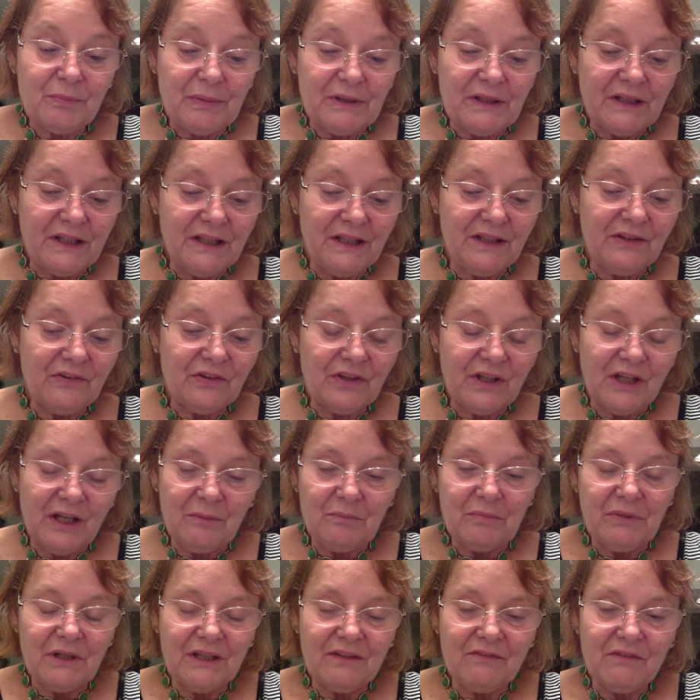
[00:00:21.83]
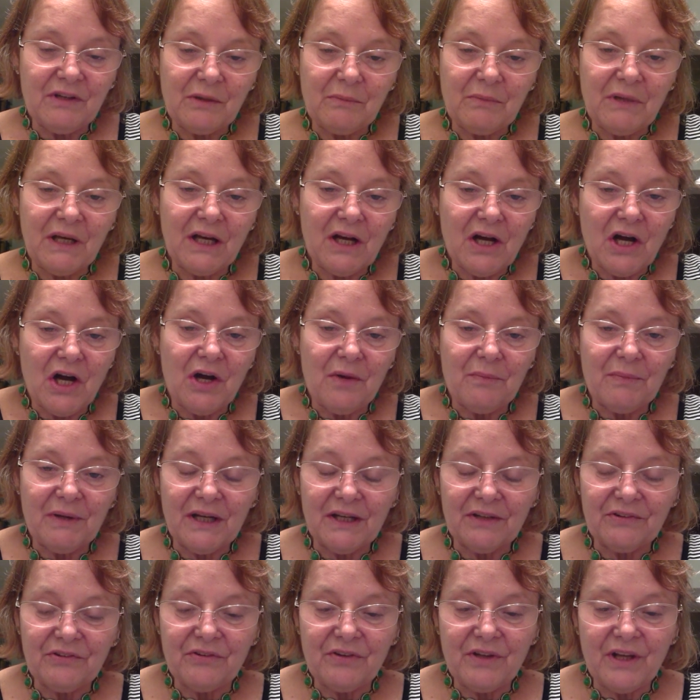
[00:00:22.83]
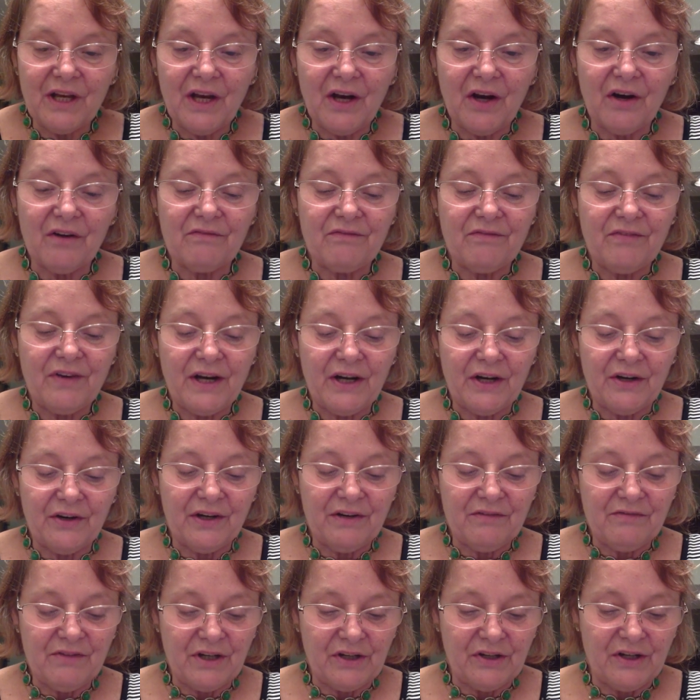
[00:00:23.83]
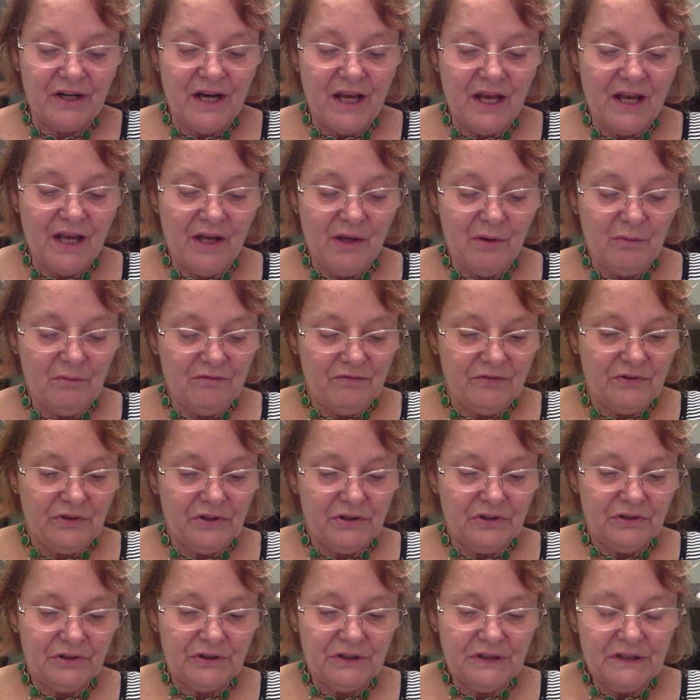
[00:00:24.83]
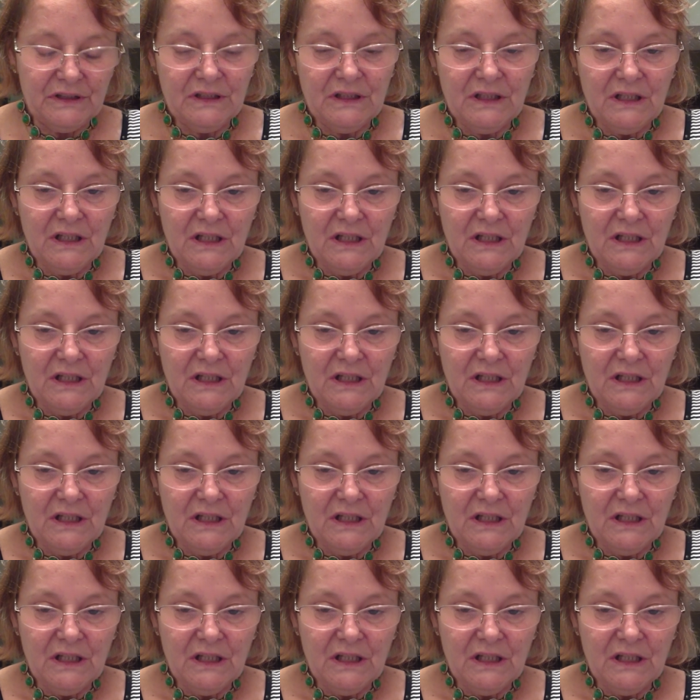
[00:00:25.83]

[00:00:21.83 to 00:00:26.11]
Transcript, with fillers: Please keep leaving me comments. They are very, very helpful.